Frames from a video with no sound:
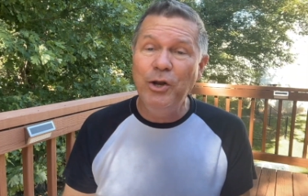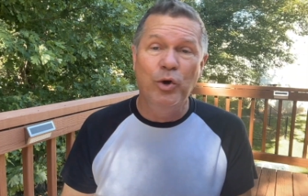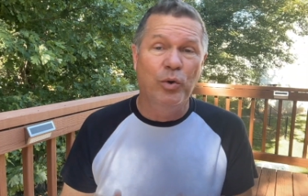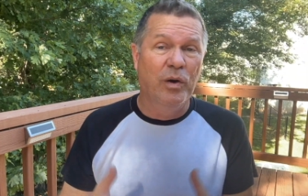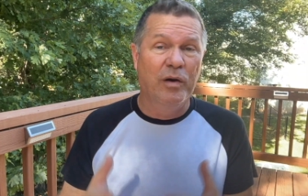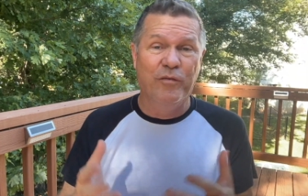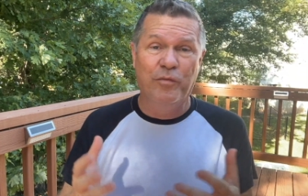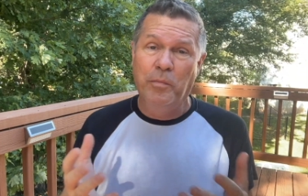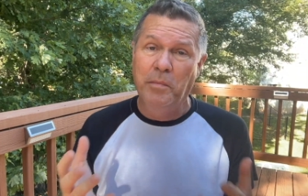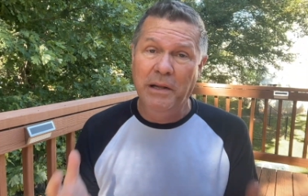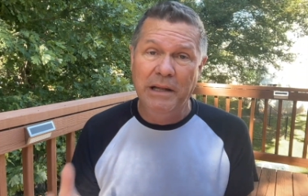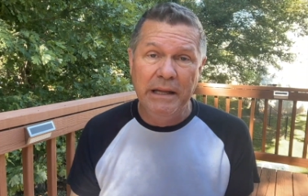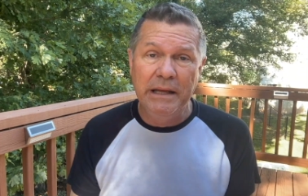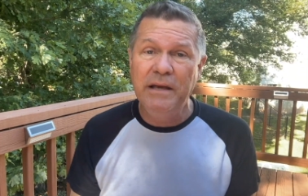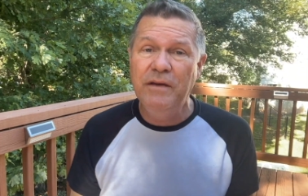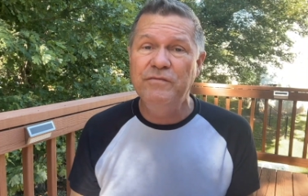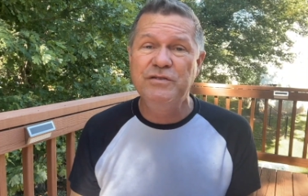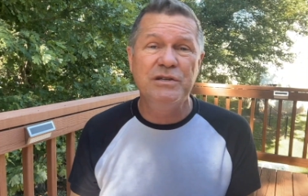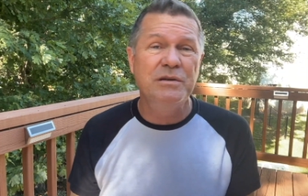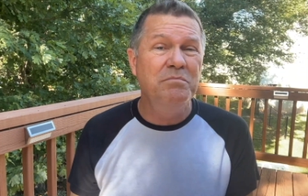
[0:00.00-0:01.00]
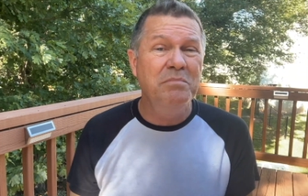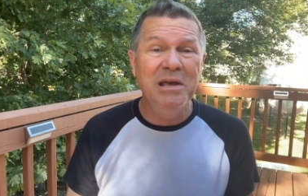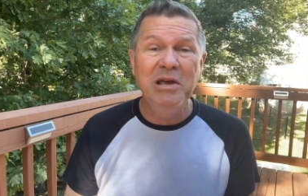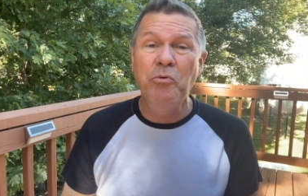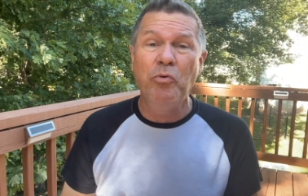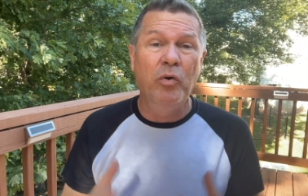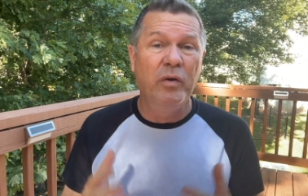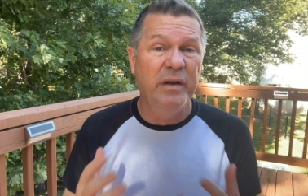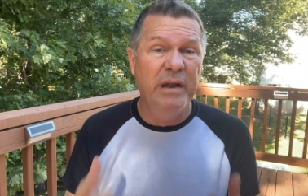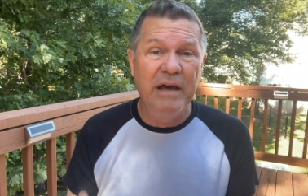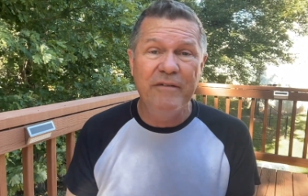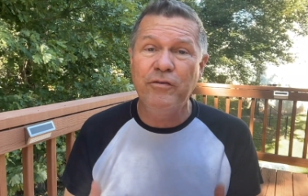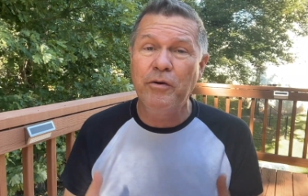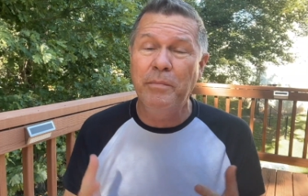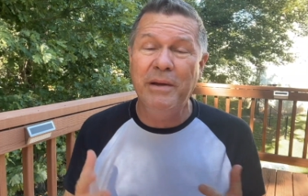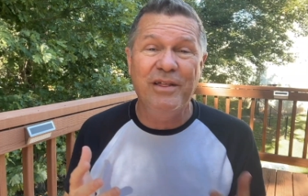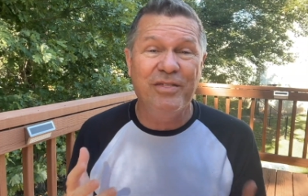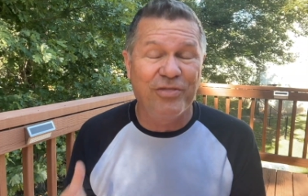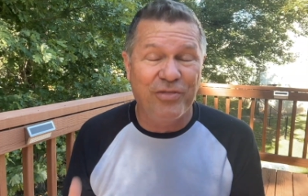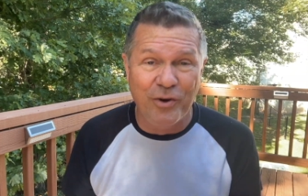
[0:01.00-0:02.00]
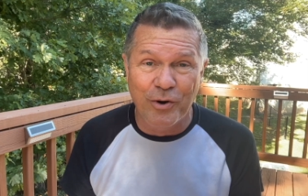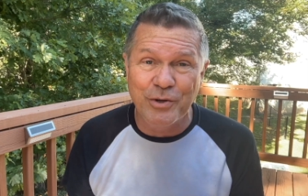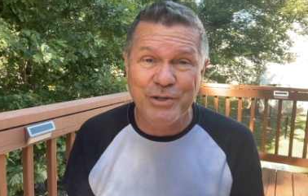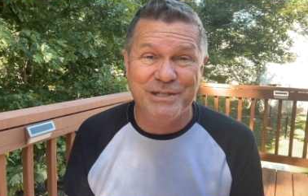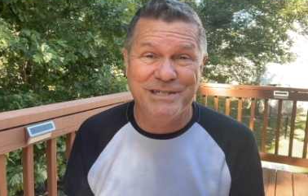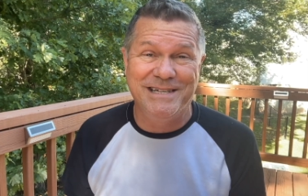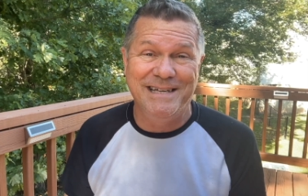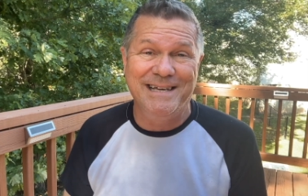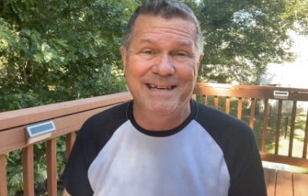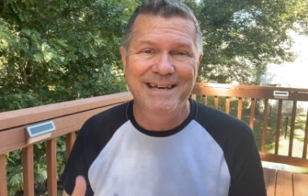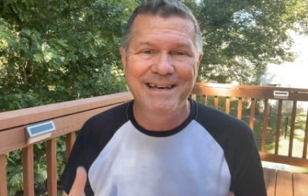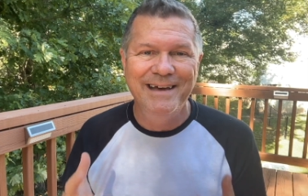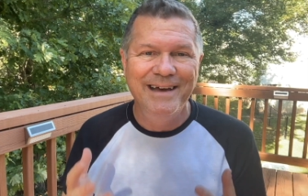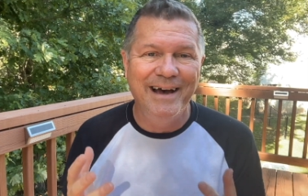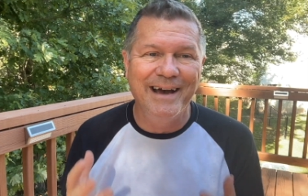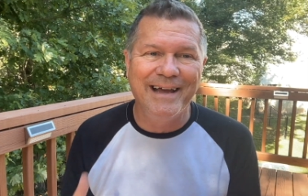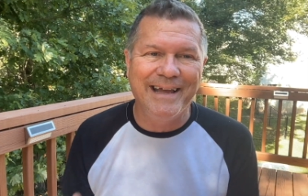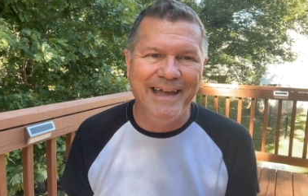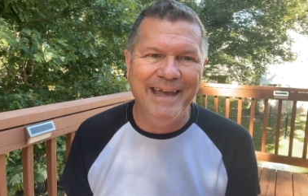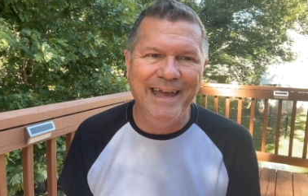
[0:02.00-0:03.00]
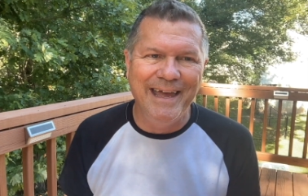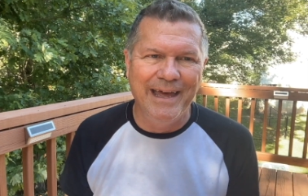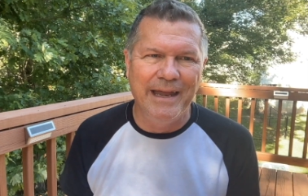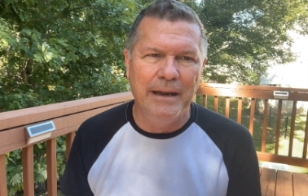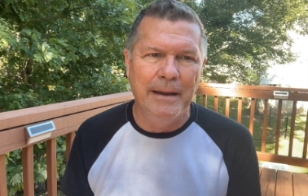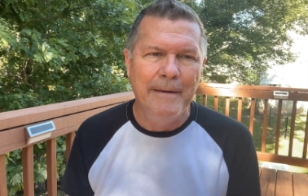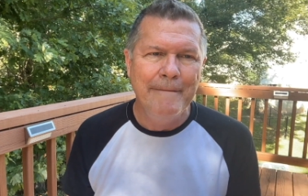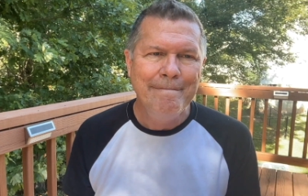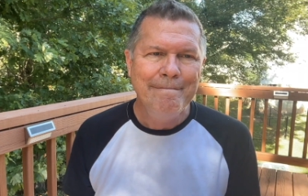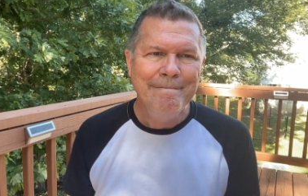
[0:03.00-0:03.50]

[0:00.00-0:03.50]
Whoever believes in me will never be thirsty again.